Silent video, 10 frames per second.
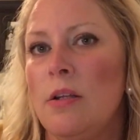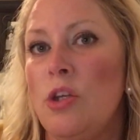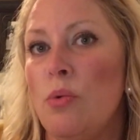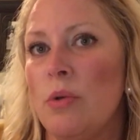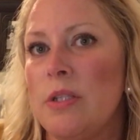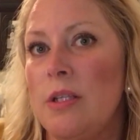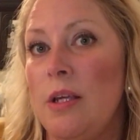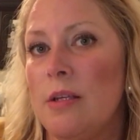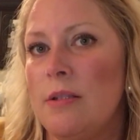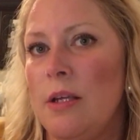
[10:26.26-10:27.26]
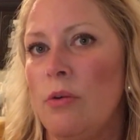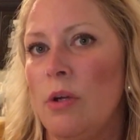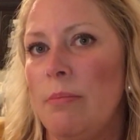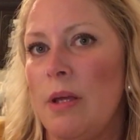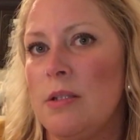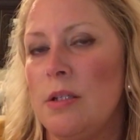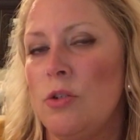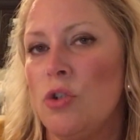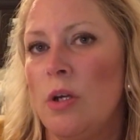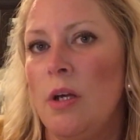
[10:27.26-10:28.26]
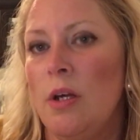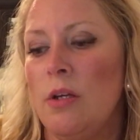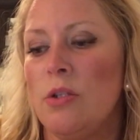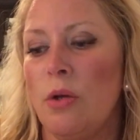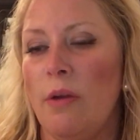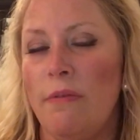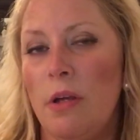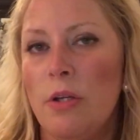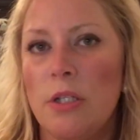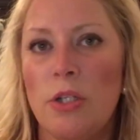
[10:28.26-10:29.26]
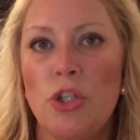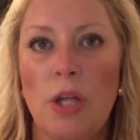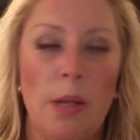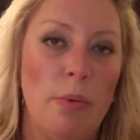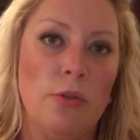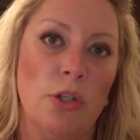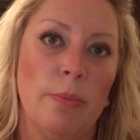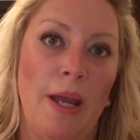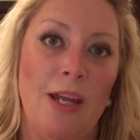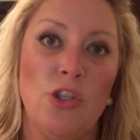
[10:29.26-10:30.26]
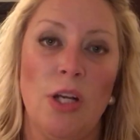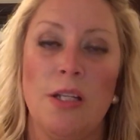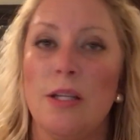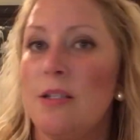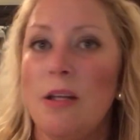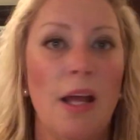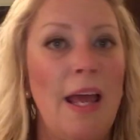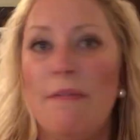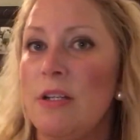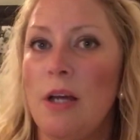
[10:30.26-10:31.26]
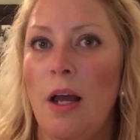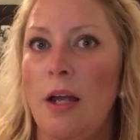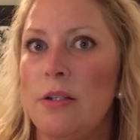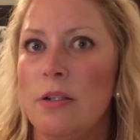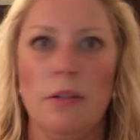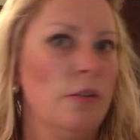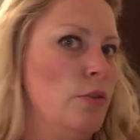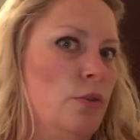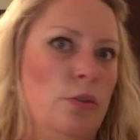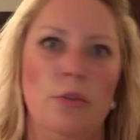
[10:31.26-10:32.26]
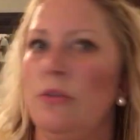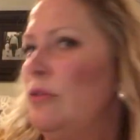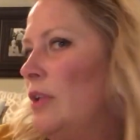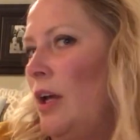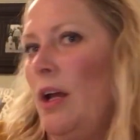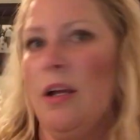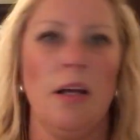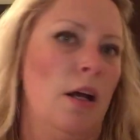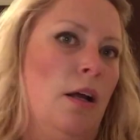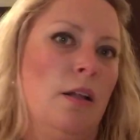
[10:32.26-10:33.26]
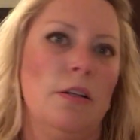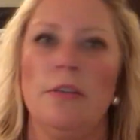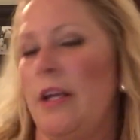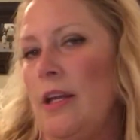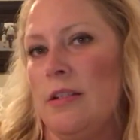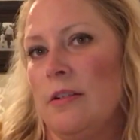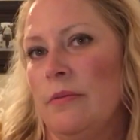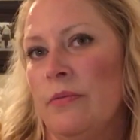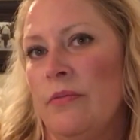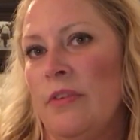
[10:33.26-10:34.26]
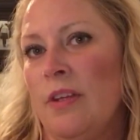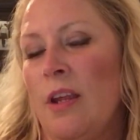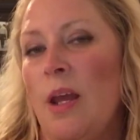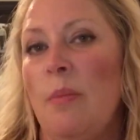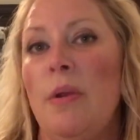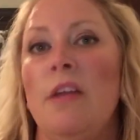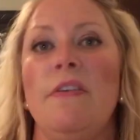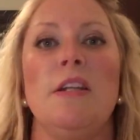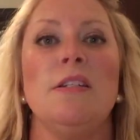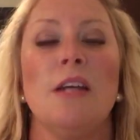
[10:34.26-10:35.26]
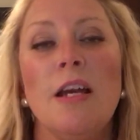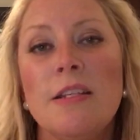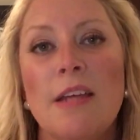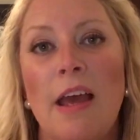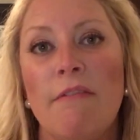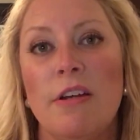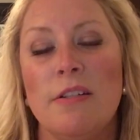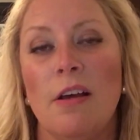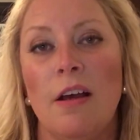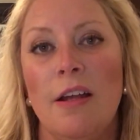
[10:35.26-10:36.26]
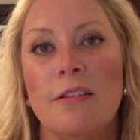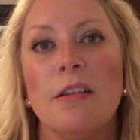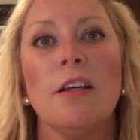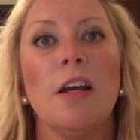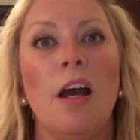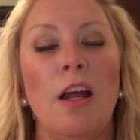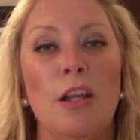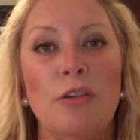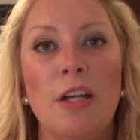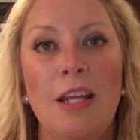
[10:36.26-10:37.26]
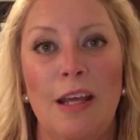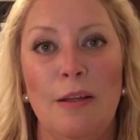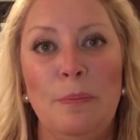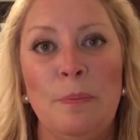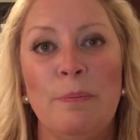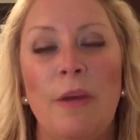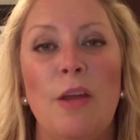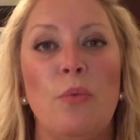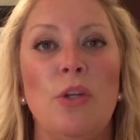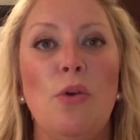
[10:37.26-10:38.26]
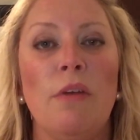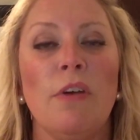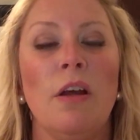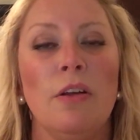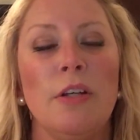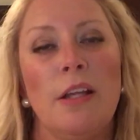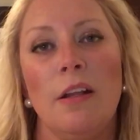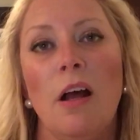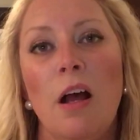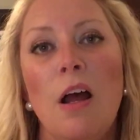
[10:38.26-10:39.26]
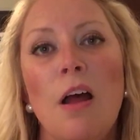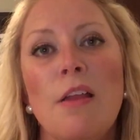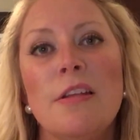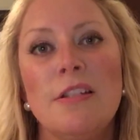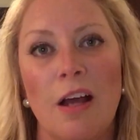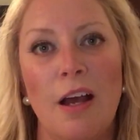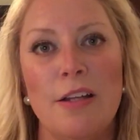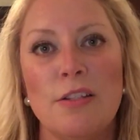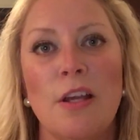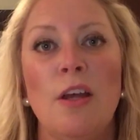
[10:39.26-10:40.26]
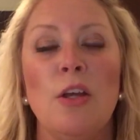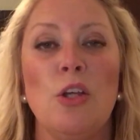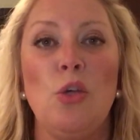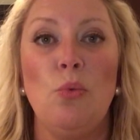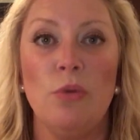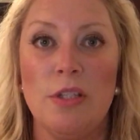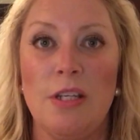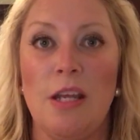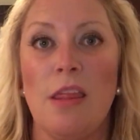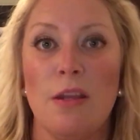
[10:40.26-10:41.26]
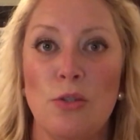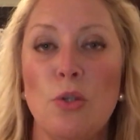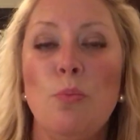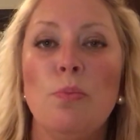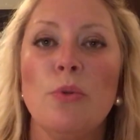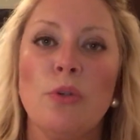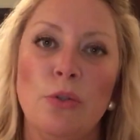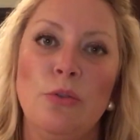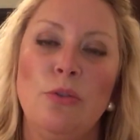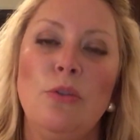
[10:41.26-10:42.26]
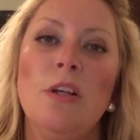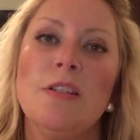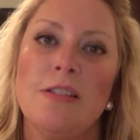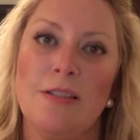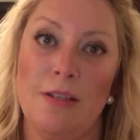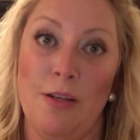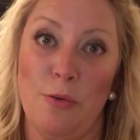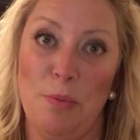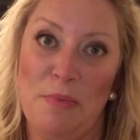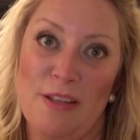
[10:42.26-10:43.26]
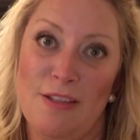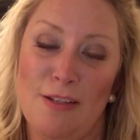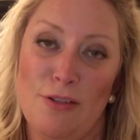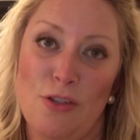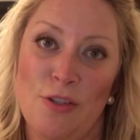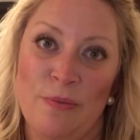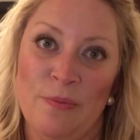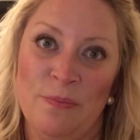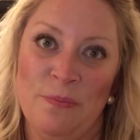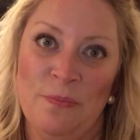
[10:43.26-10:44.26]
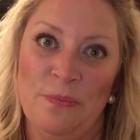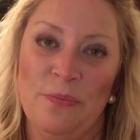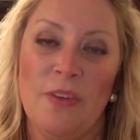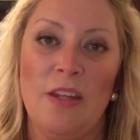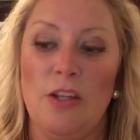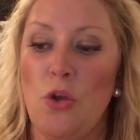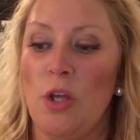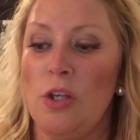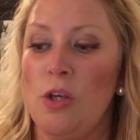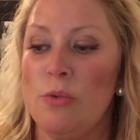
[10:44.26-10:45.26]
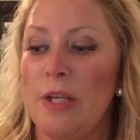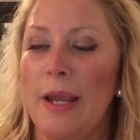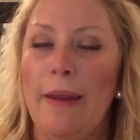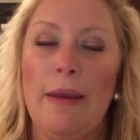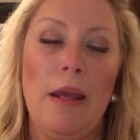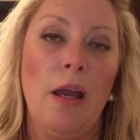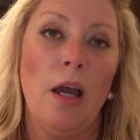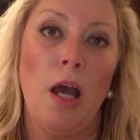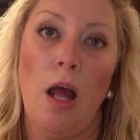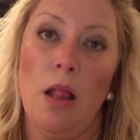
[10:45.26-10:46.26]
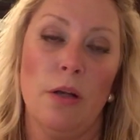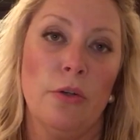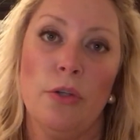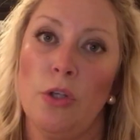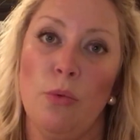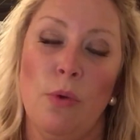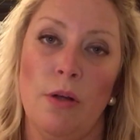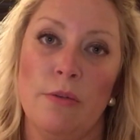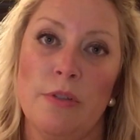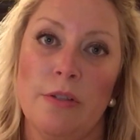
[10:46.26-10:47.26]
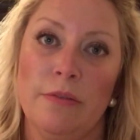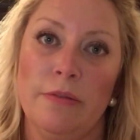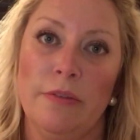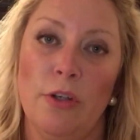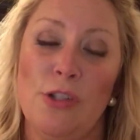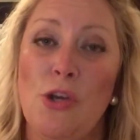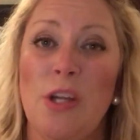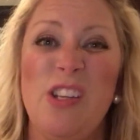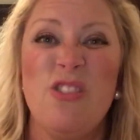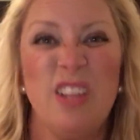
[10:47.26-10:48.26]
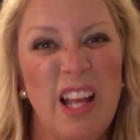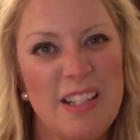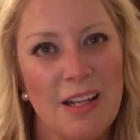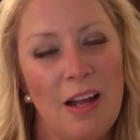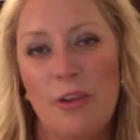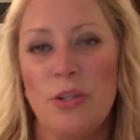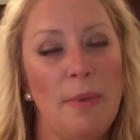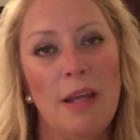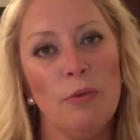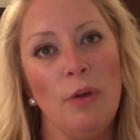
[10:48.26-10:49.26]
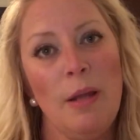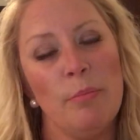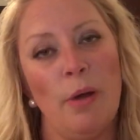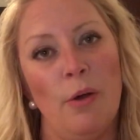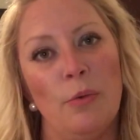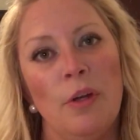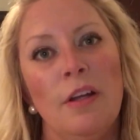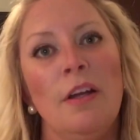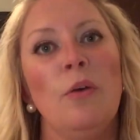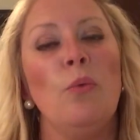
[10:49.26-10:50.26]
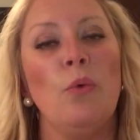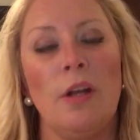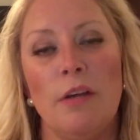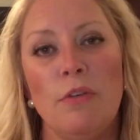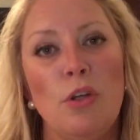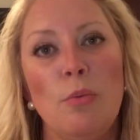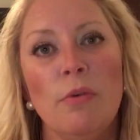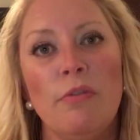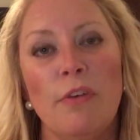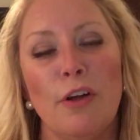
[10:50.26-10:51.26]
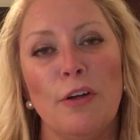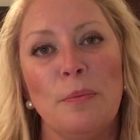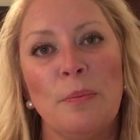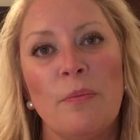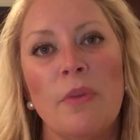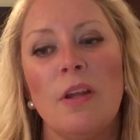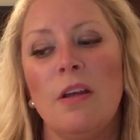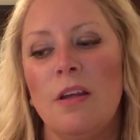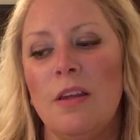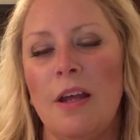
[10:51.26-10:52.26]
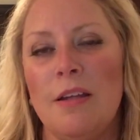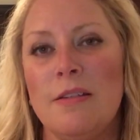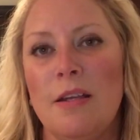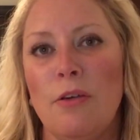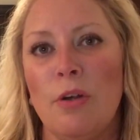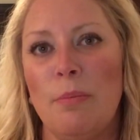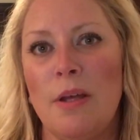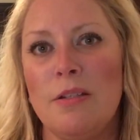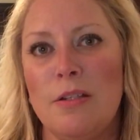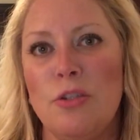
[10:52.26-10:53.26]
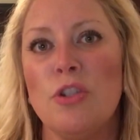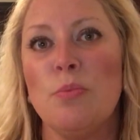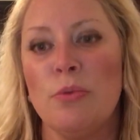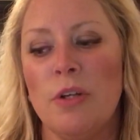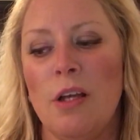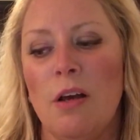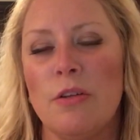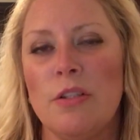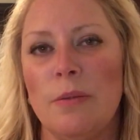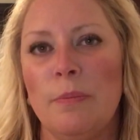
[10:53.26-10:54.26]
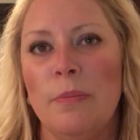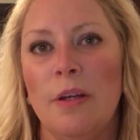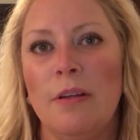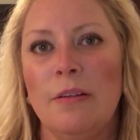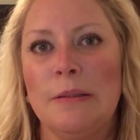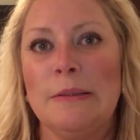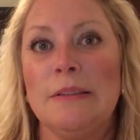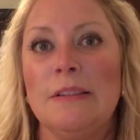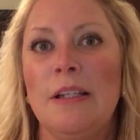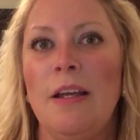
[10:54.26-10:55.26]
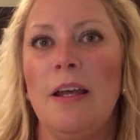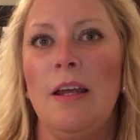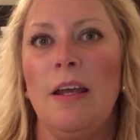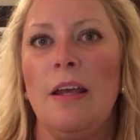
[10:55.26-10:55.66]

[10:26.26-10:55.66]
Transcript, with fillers: you will see a secret message. So if there is a shape on your page and it does not have a dot, do not color it. But if it does have a dot, color it in. And when you have colored in all the dots, you will see the super cool secret message. You can use any color you want. You can use lots of colors and make it rainbow. Whatever you prefer, that secret message is pretty awesome. It